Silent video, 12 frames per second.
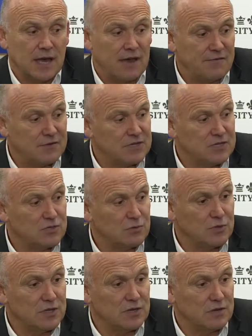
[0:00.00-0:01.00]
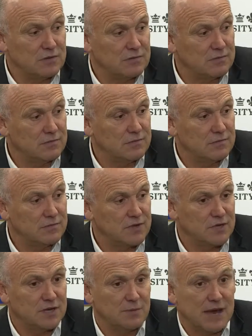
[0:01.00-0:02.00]
effort is something
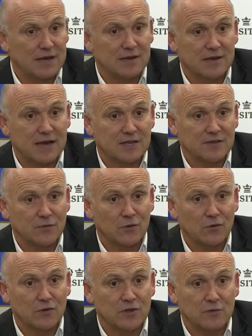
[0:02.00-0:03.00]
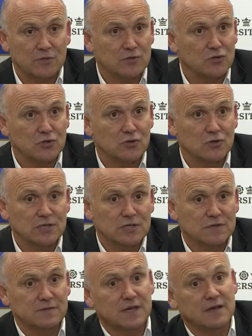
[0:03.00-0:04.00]
you demand and ask for and there was no
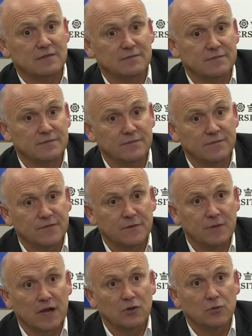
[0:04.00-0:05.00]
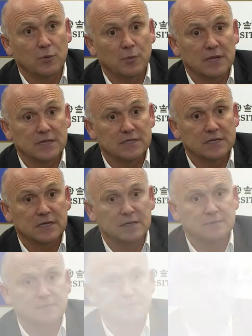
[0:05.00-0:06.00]
shortage of that from that group of players today?
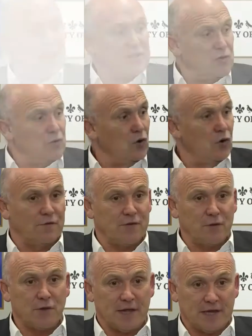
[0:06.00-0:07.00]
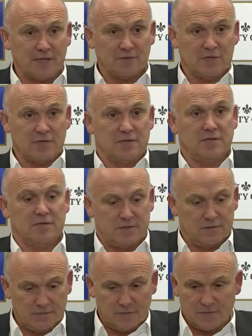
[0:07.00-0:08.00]
Well, I do know a few things, which
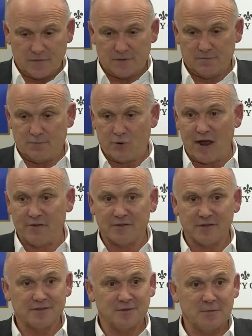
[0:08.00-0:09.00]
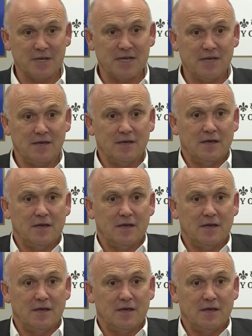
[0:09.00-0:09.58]
is private to me.